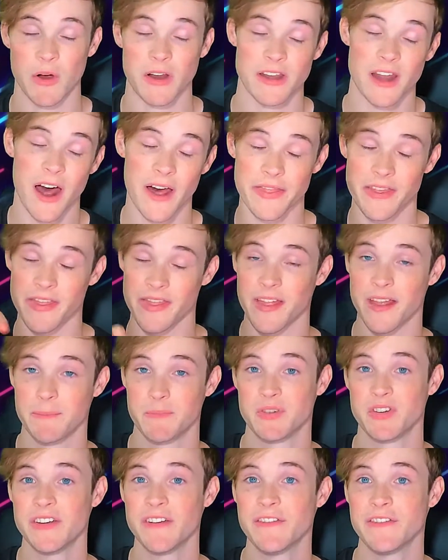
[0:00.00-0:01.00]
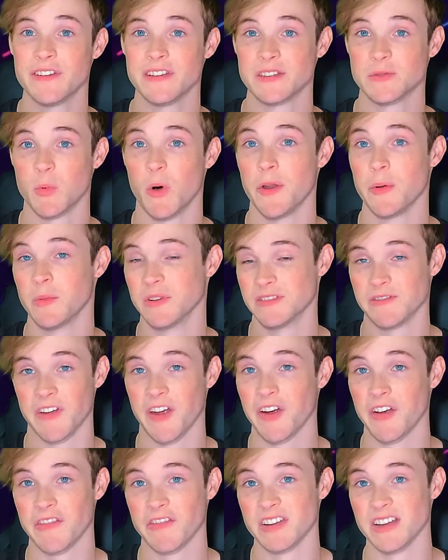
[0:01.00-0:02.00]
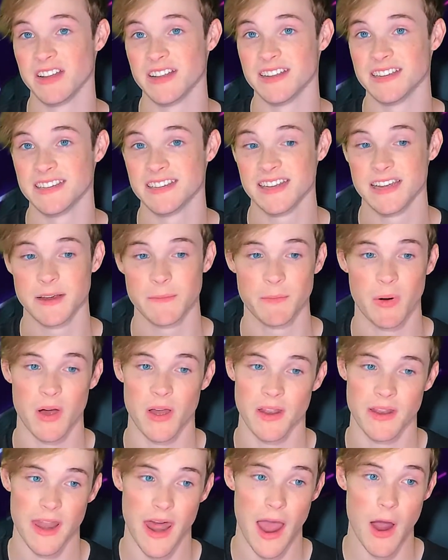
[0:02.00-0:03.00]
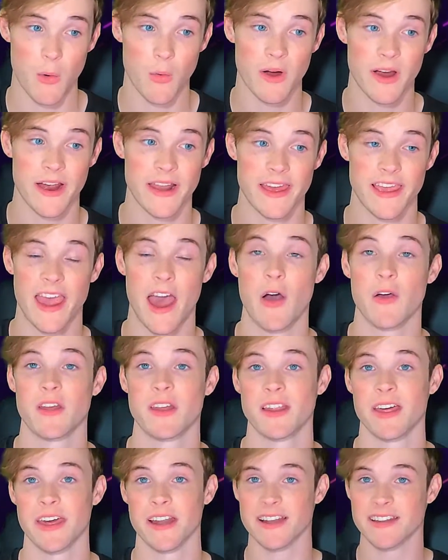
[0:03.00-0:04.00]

not that the previous one was very realistic, but now we're going to calculate a